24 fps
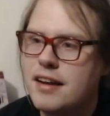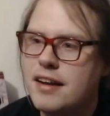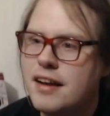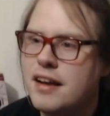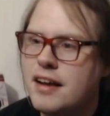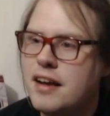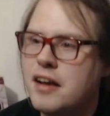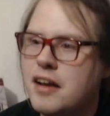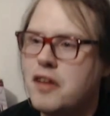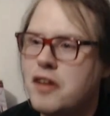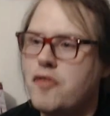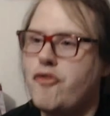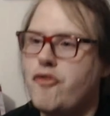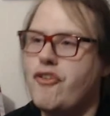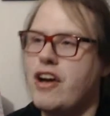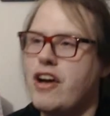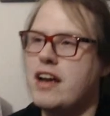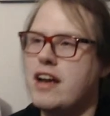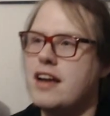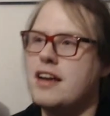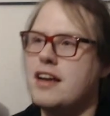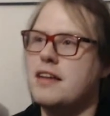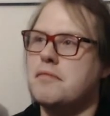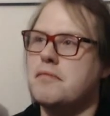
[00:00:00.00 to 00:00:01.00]

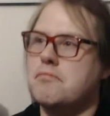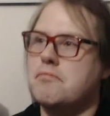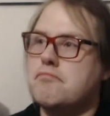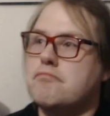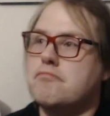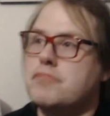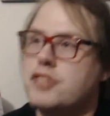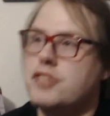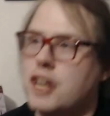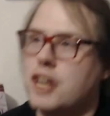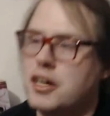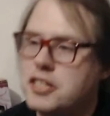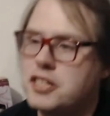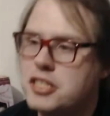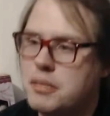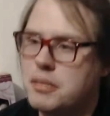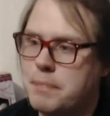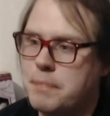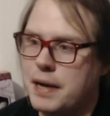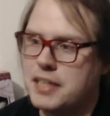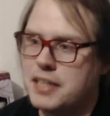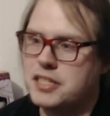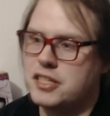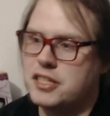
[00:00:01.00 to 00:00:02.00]
Faye does the best
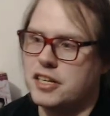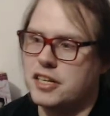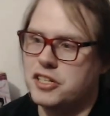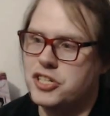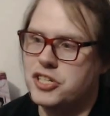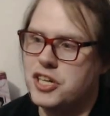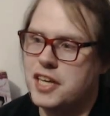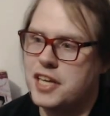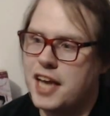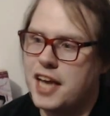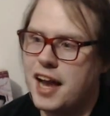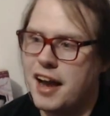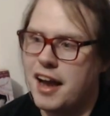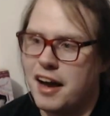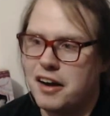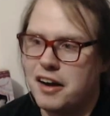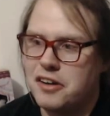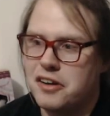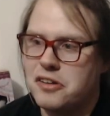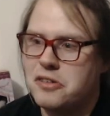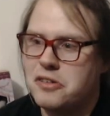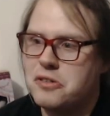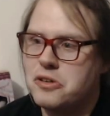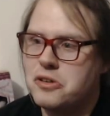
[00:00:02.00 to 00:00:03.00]
thing she can.
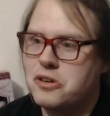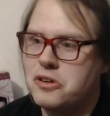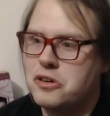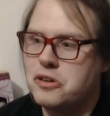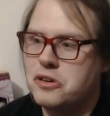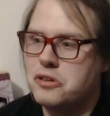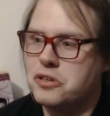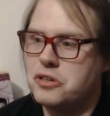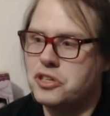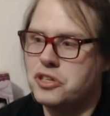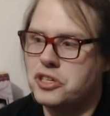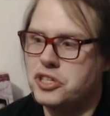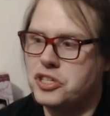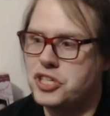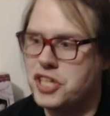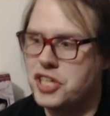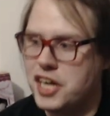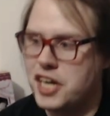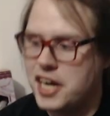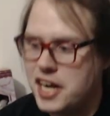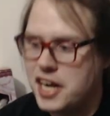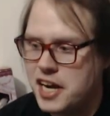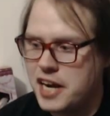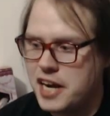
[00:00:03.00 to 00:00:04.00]

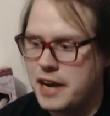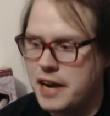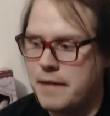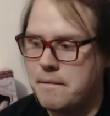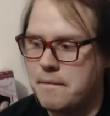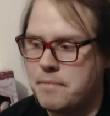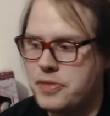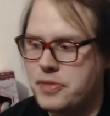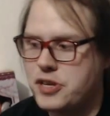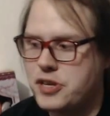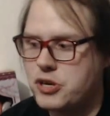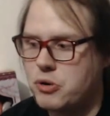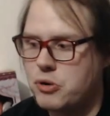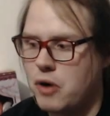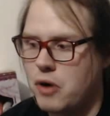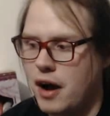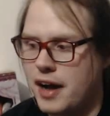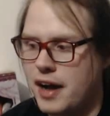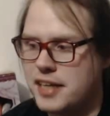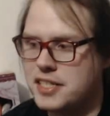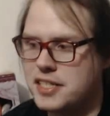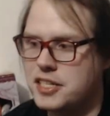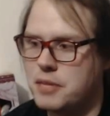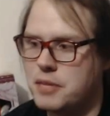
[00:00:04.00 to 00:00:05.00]
She tries
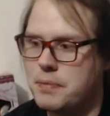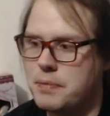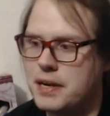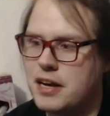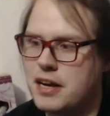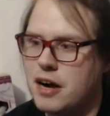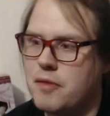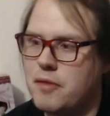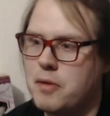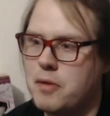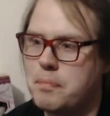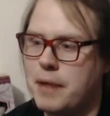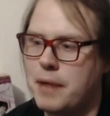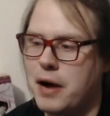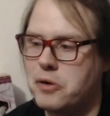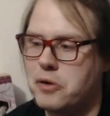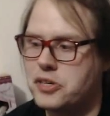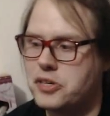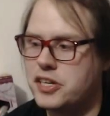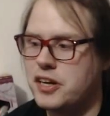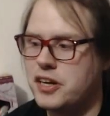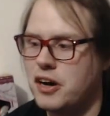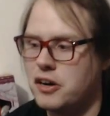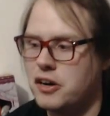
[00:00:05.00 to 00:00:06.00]
to become a bounty
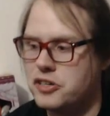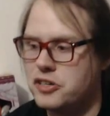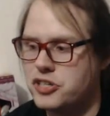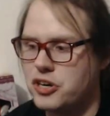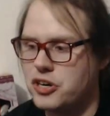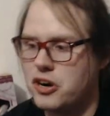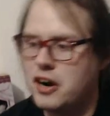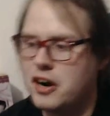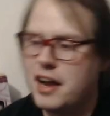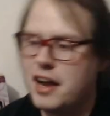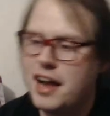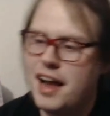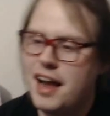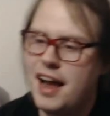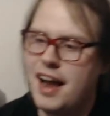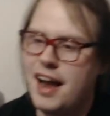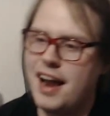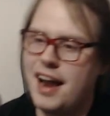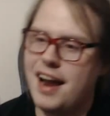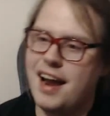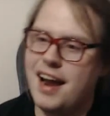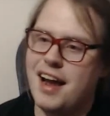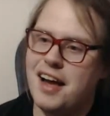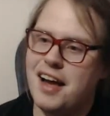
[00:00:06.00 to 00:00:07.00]
hunter
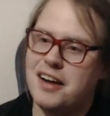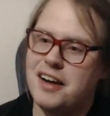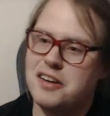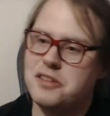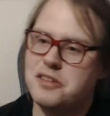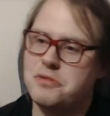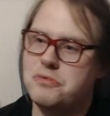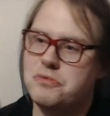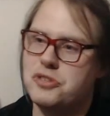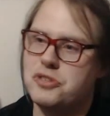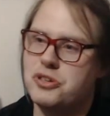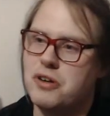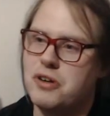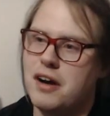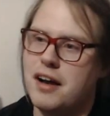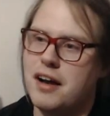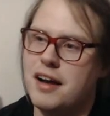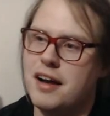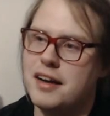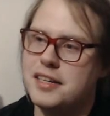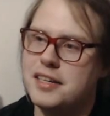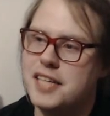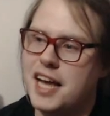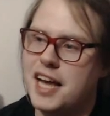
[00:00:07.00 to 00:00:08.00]
and
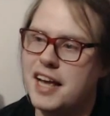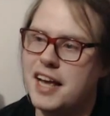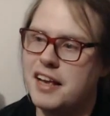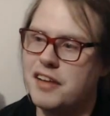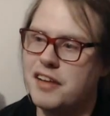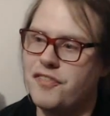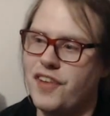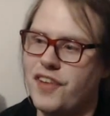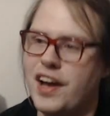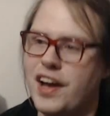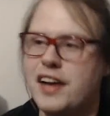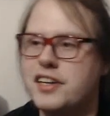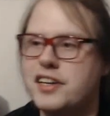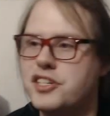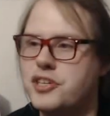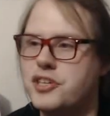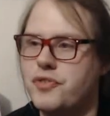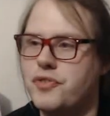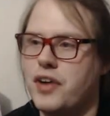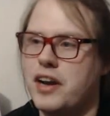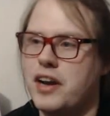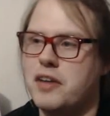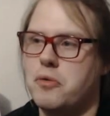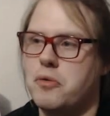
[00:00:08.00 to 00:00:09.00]
take advantage of
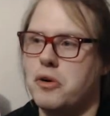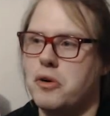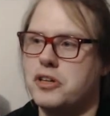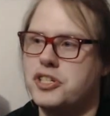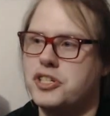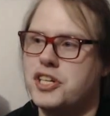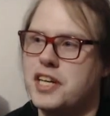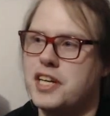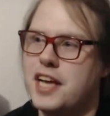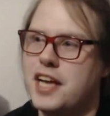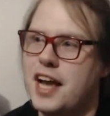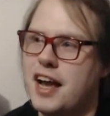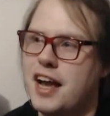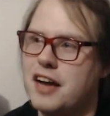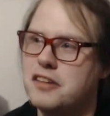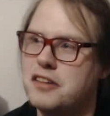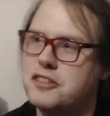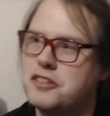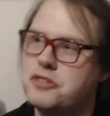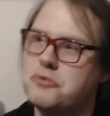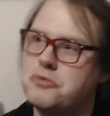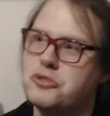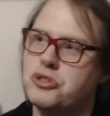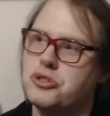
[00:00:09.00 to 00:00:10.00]
anyone she can to
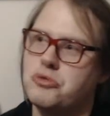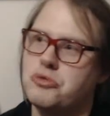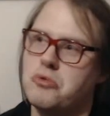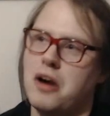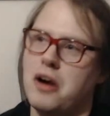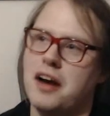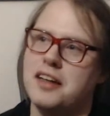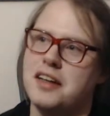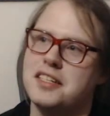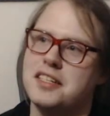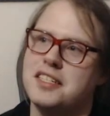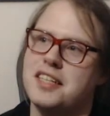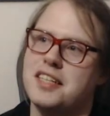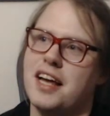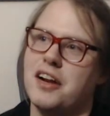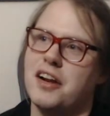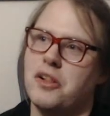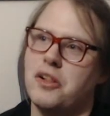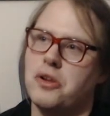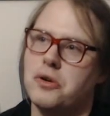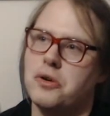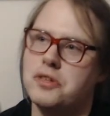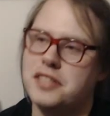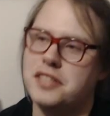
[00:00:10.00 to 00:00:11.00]
try to settle her
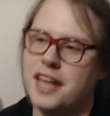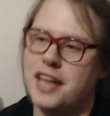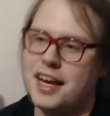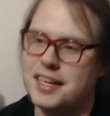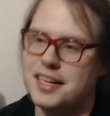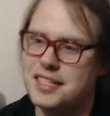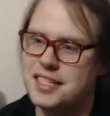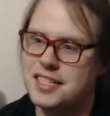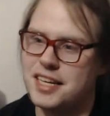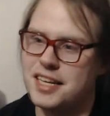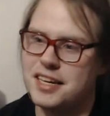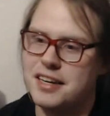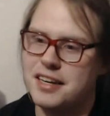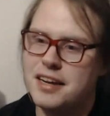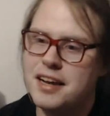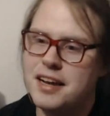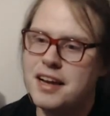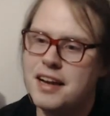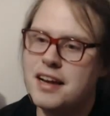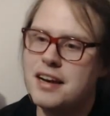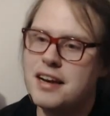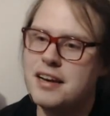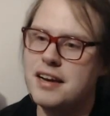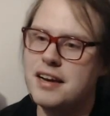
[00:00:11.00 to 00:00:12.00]
debts and
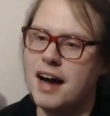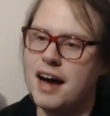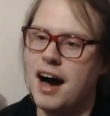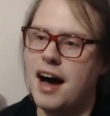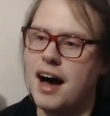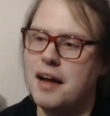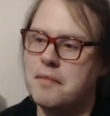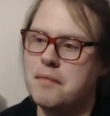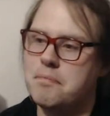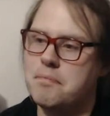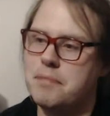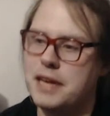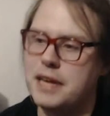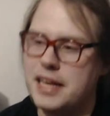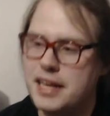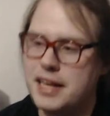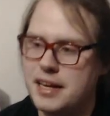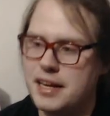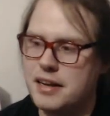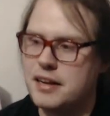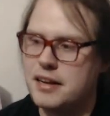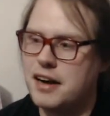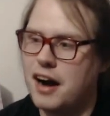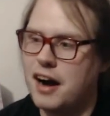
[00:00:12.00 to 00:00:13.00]
not be
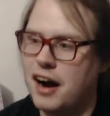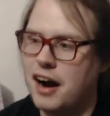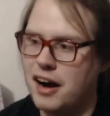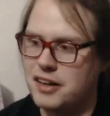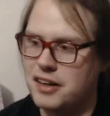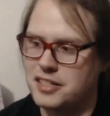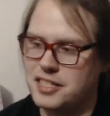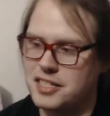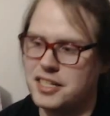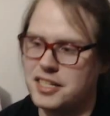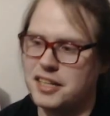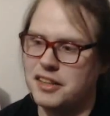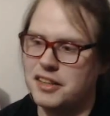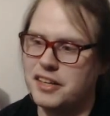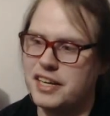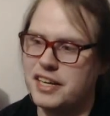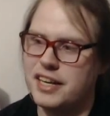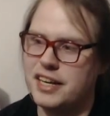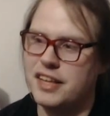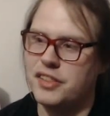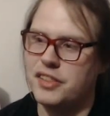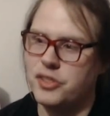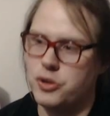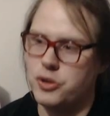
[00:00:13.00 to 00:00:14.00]
constantly in
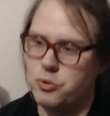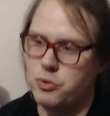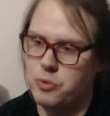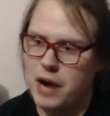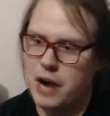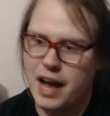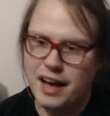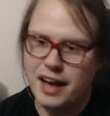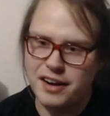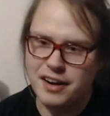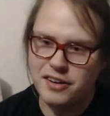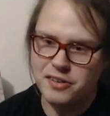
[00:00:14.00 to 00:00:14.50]
the red.